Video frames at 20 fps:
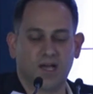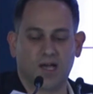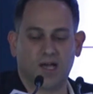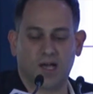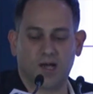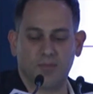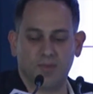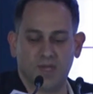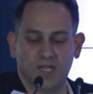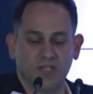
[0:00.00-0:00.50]

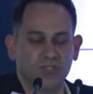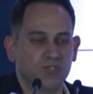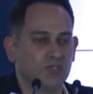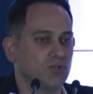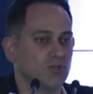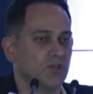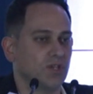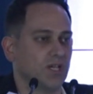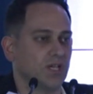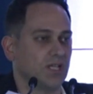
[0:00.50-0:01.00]
into
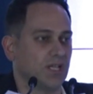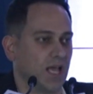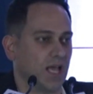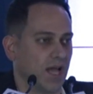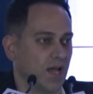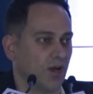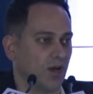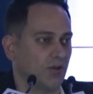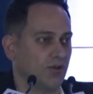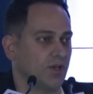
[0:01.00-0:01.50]
the
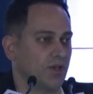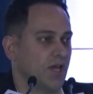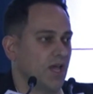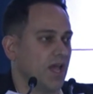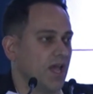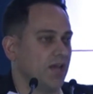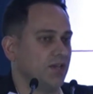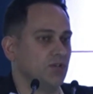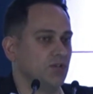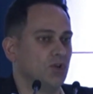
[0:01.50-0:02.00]
cloud,
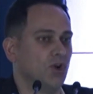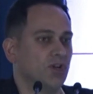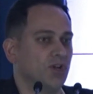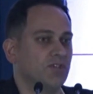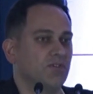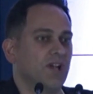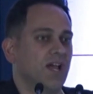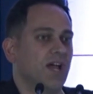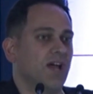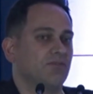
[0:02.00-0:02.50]
and you don't
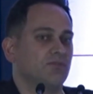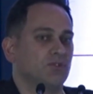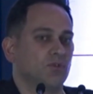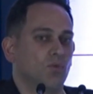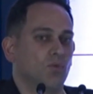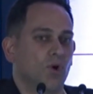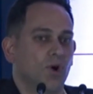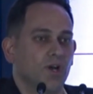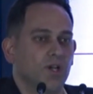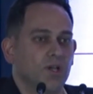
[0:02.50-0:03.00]
even have to
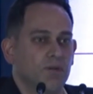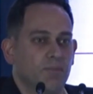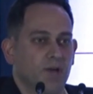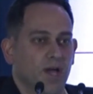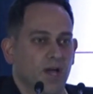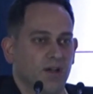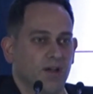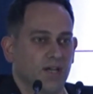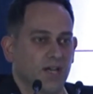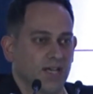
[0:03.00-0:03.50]
worry
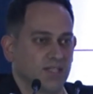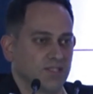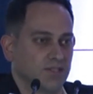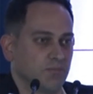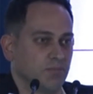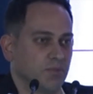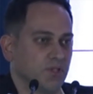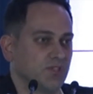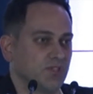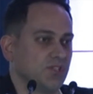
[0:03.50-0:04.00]
about it as a
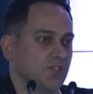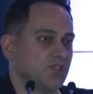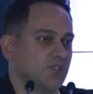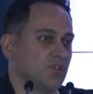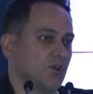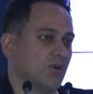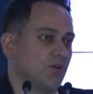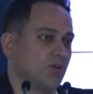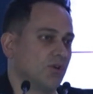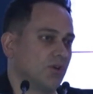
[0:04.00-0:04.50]
business
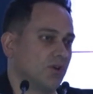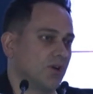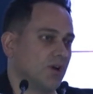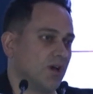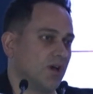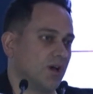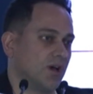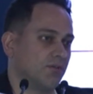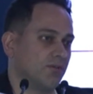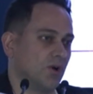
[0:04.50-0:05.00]
owner
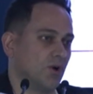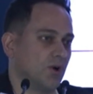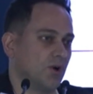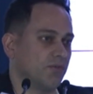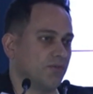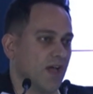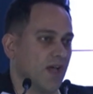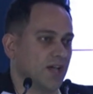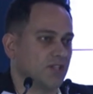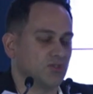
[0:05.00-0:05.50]
or a
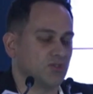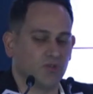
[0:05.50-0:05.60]
factory